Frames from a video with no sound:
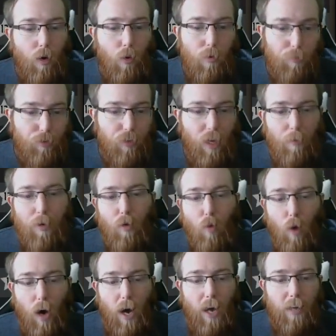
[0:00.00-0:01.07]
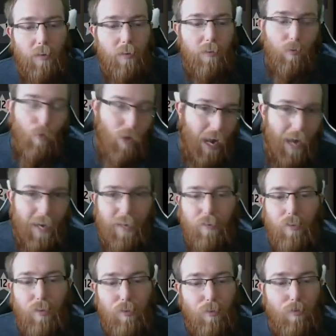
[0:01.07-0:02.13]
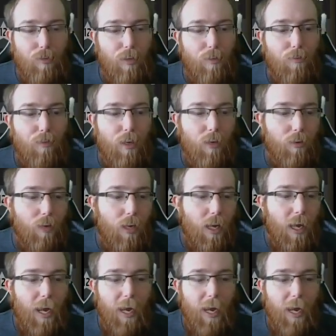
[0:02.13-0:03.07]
We sub in Watt Atkins doesn't even see the field,